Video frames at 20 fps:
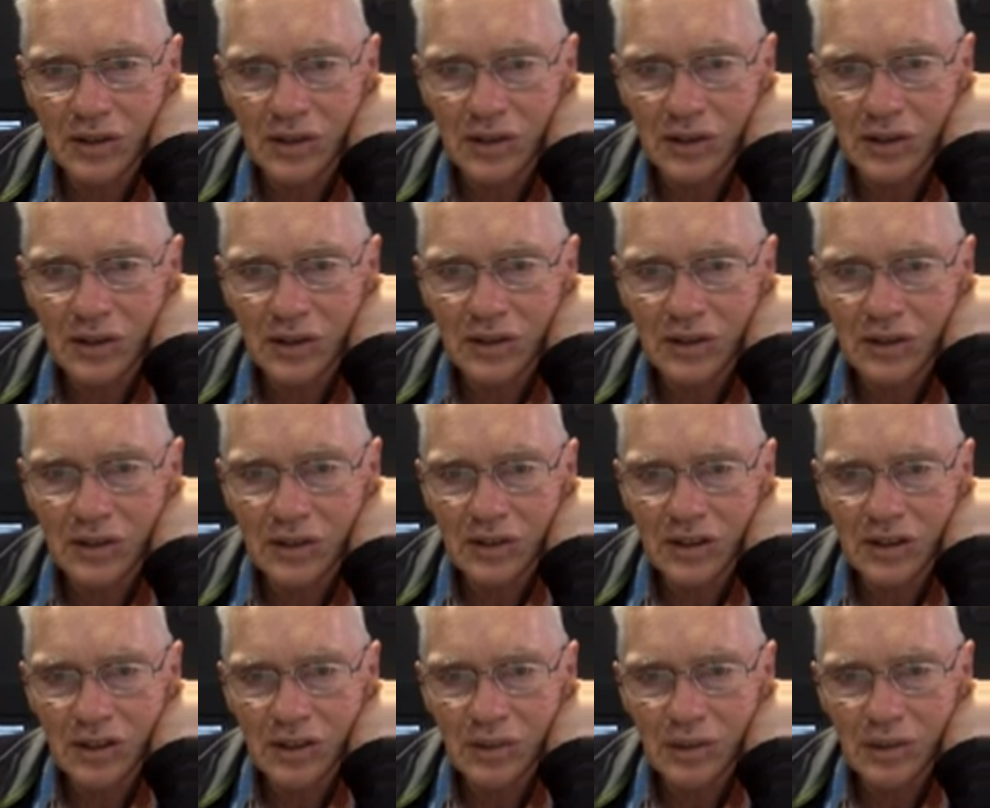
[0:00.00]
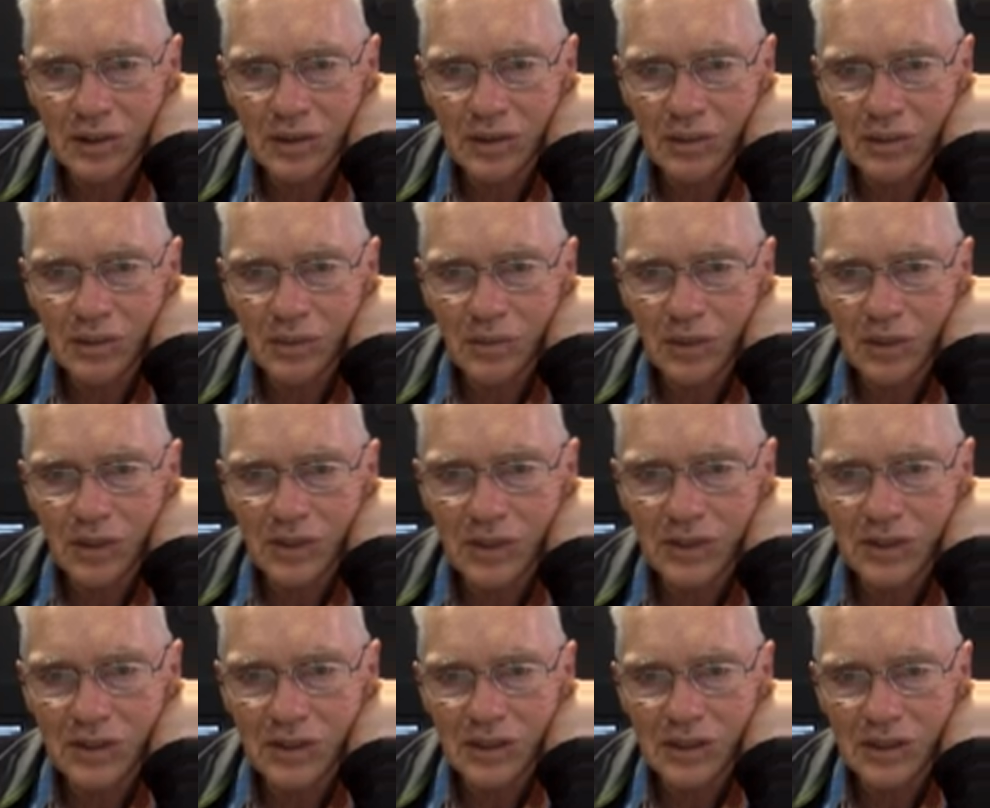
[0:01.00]
It's going to give me minus an
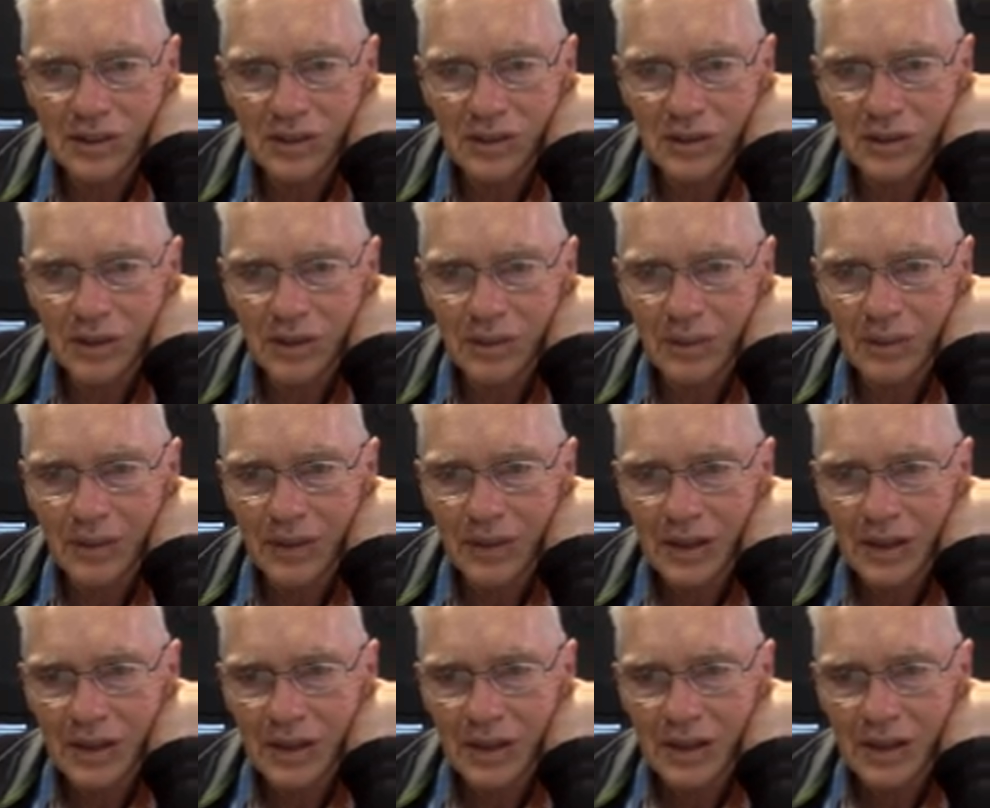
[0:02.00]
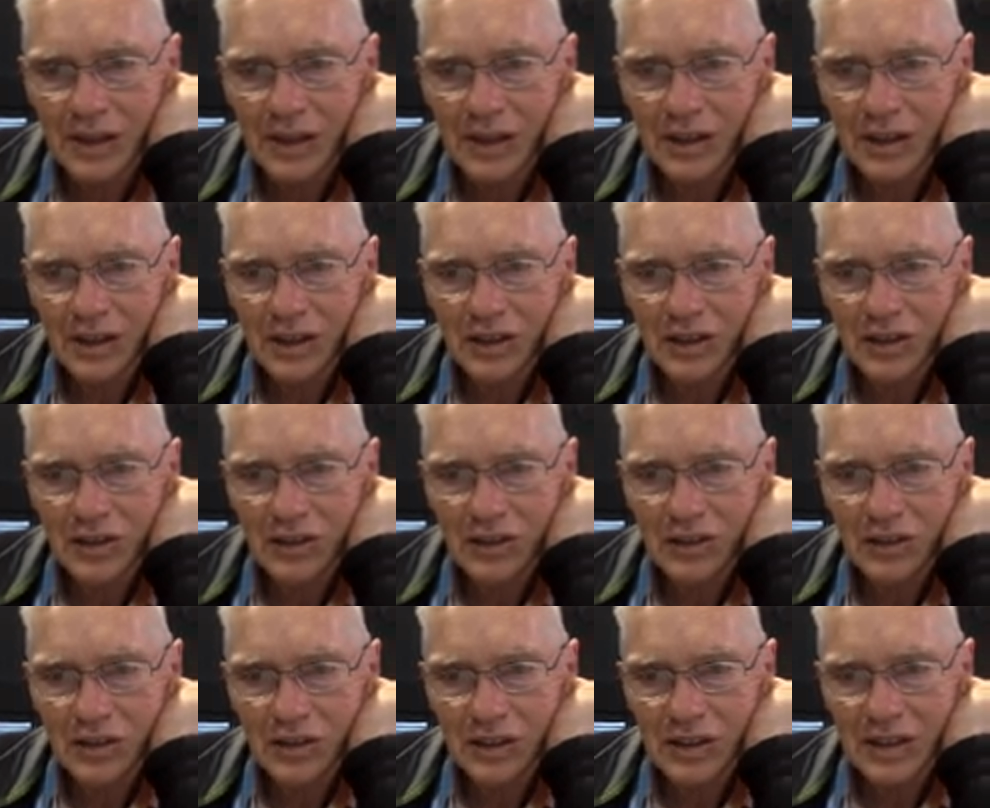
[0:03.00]
x squared. Now I've got to do the
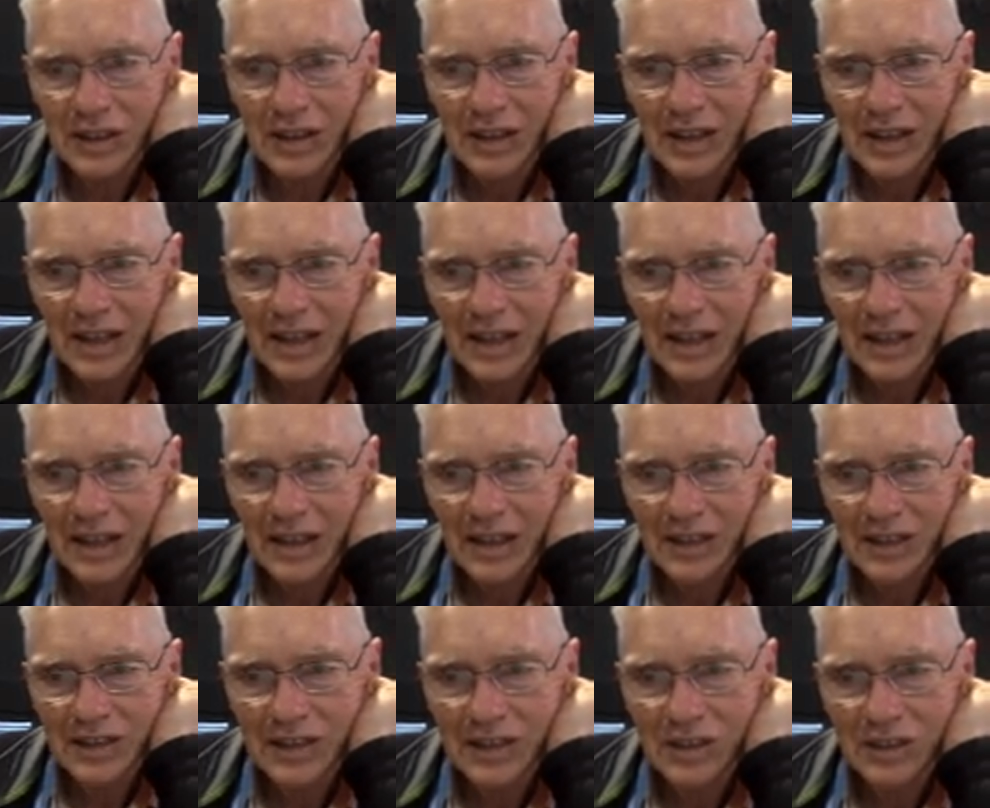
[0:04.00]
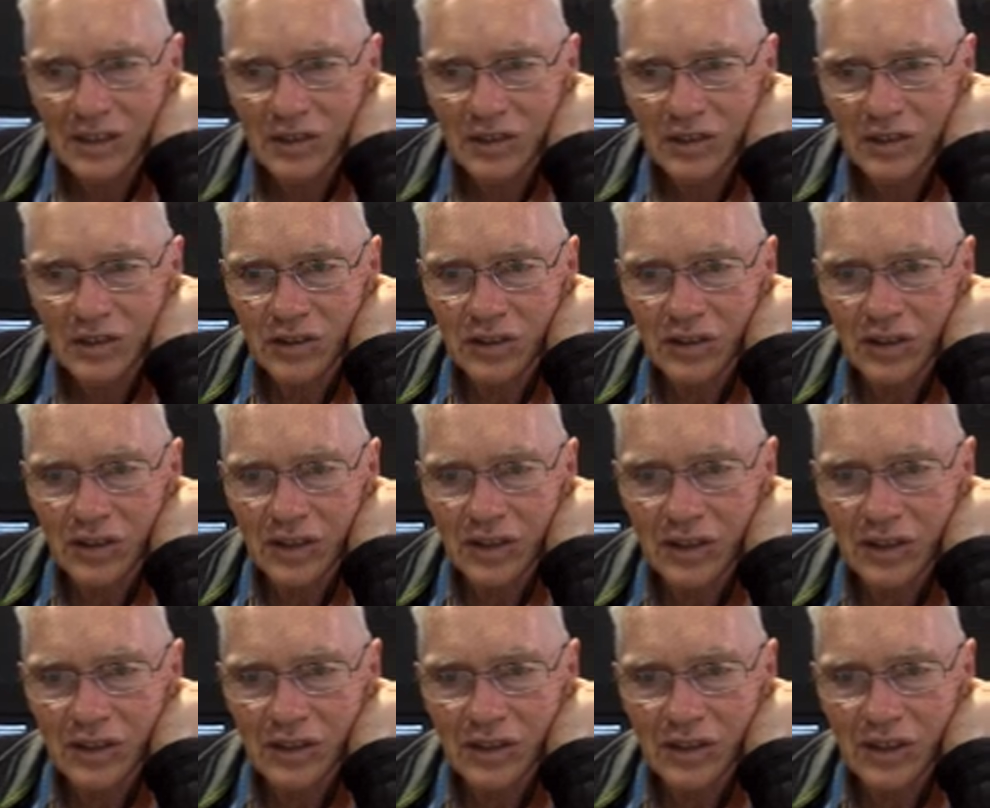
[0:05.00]
8x and shift it to the other
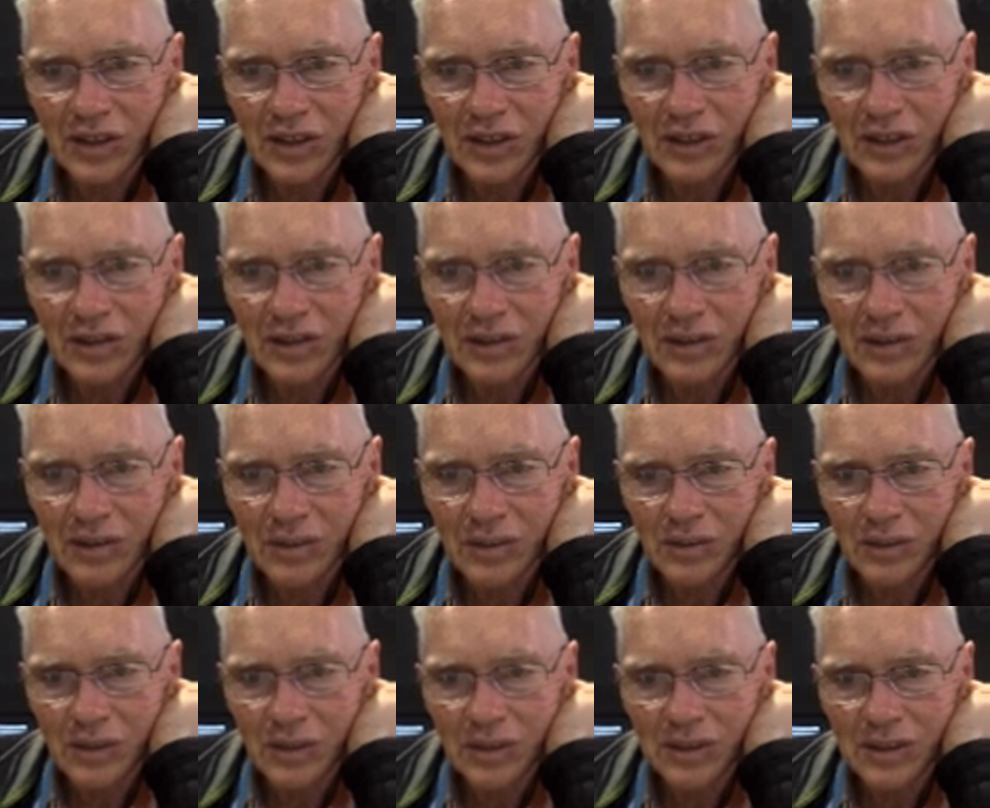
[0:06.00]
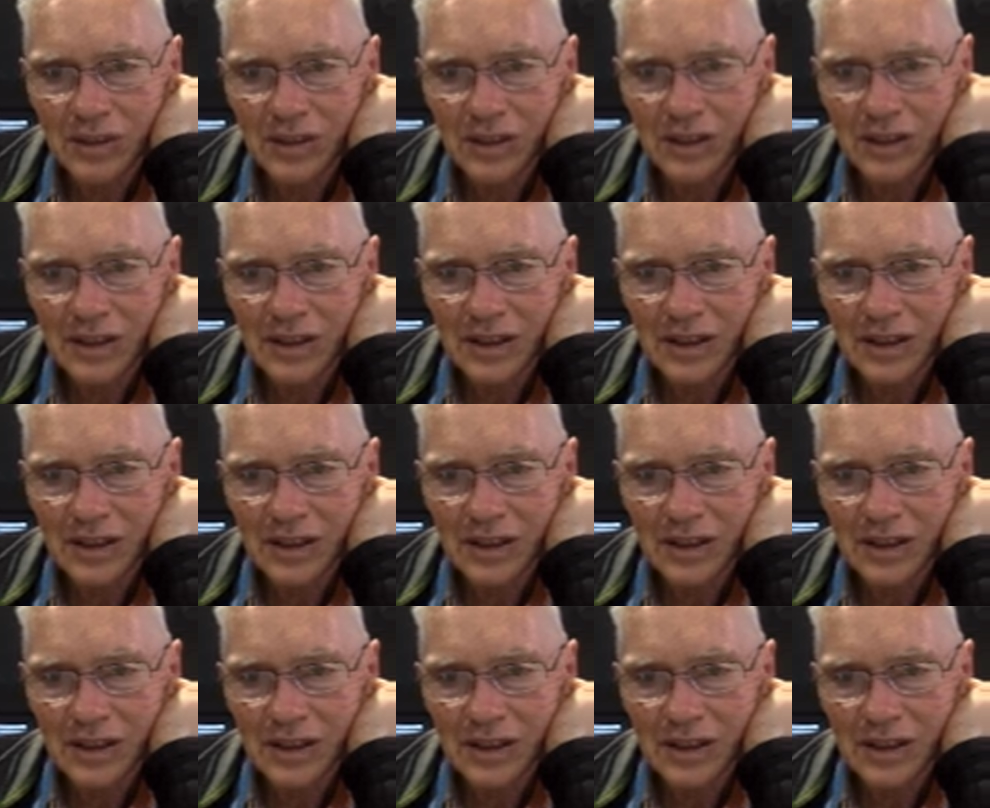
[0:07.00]
side, minus 8x.